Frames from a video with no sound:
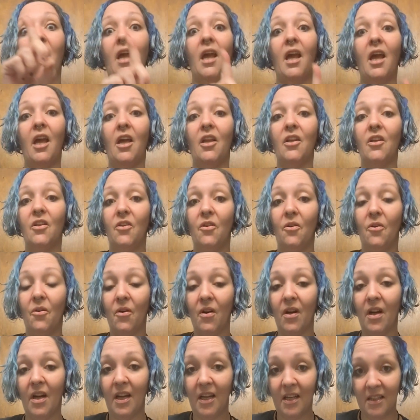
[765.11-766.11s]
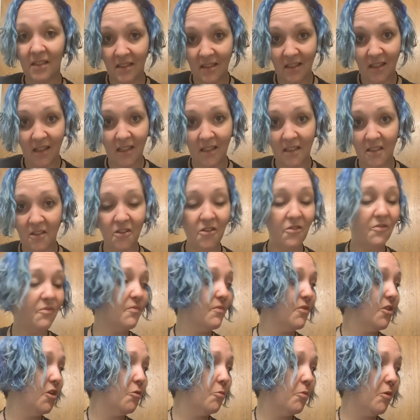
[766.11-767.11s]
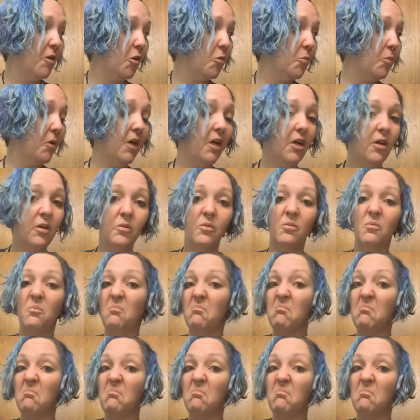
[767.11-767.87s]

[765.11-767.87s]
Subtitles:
and your SH, your po-po,